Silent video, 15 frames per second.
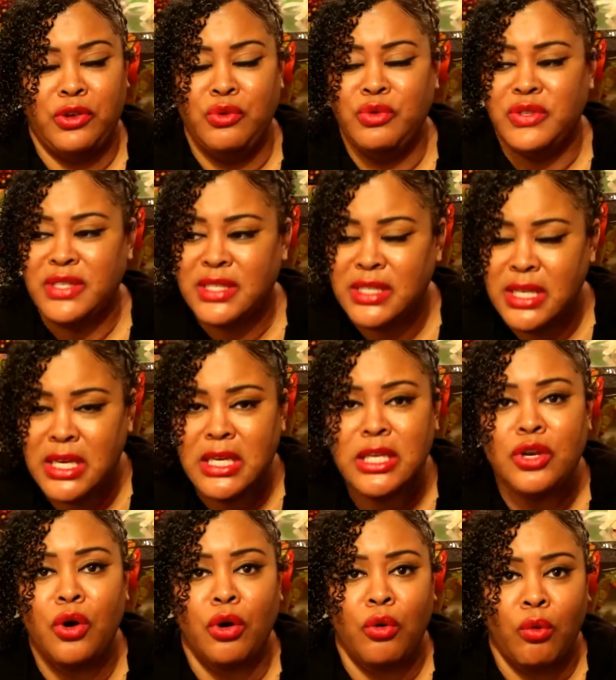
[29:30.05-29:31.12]
You see
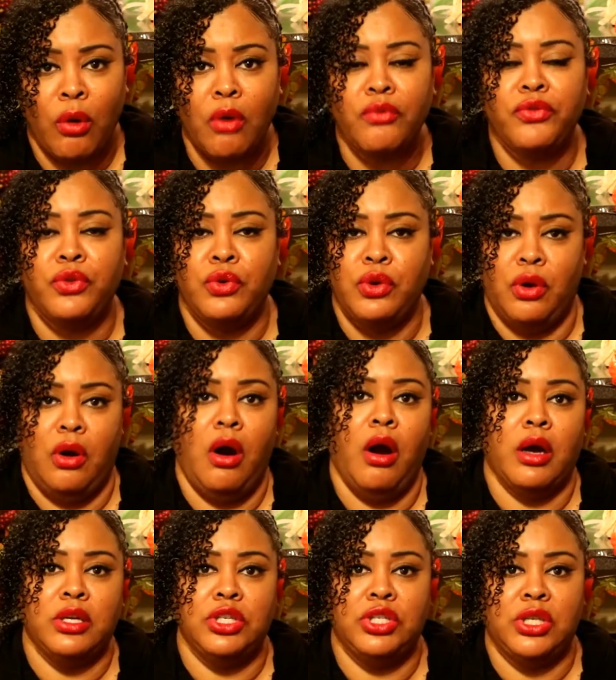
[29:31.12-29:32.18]
your growth through your
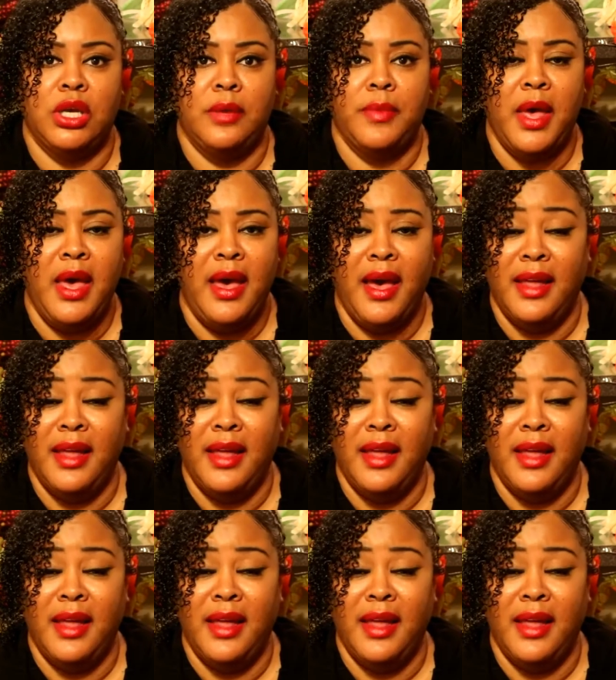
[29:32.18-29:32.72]
hardship.